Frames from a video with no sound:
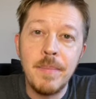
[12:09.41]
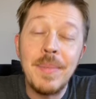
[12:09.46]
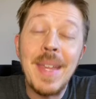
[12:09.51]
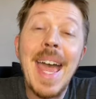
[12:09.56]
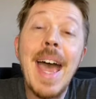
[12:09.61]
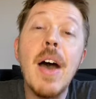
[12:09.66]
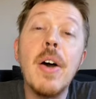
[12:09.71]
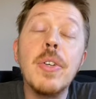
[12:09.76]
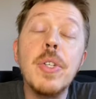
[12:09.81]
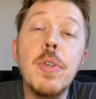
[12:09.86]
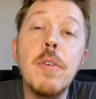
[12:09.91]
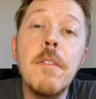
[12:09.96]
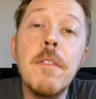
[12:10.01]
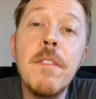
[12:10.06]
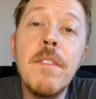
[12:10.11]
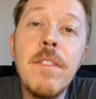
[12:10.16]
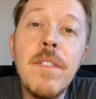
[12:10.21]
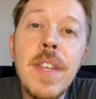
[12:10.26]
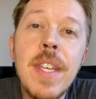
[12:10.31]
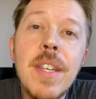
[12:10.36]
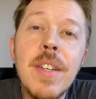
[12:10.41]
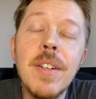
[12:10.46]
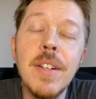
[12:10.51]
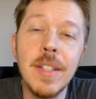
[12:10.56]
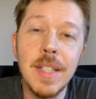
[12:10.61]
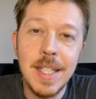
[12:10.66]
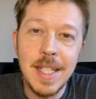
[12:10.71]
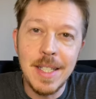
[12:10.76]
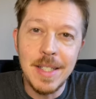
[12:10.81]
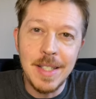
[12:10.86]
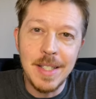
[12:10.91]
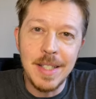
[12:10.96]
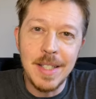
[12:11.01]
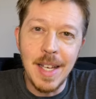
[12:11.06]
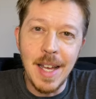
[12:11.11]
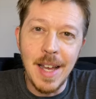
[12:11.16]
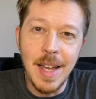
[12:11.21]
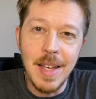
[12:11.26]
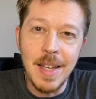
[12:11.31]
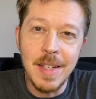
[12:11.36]
how you feel
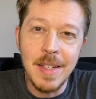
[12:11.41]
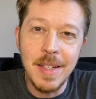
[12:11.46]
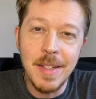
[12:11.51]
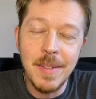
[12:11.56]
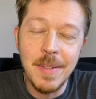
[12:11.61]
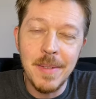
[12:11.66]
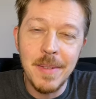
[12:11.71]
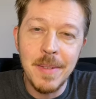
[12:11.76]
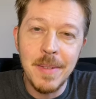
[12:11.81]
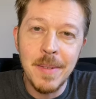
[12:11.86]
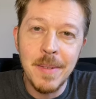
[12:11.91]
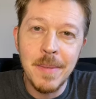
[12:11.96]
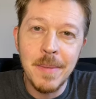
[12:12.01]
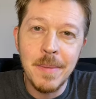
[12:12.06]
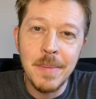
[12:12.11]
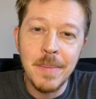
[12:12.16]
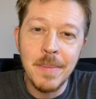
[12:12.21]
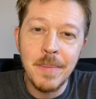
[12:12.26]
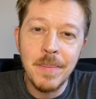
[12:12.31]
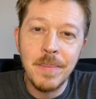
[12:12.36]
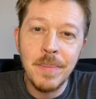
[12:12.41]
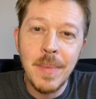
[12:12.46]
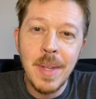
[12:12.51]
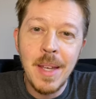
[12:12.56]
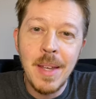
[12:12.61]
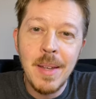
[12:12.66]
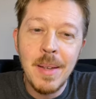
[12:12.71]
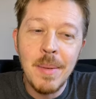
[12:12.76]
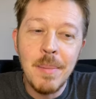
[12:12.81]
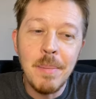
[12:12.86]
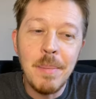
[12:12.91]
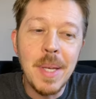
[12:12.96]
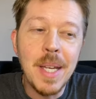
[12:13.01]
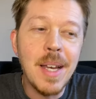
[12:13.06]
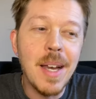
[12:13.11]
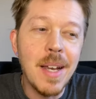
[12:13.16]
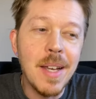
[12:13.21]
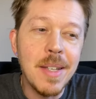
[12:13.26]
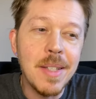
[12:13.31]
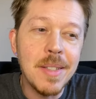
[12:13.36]
inside.
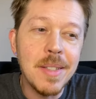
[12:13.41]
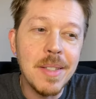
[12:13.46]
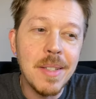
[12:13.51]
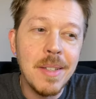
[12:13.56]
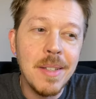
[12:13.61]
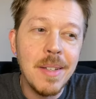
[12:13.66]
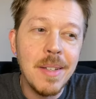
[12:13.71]
Because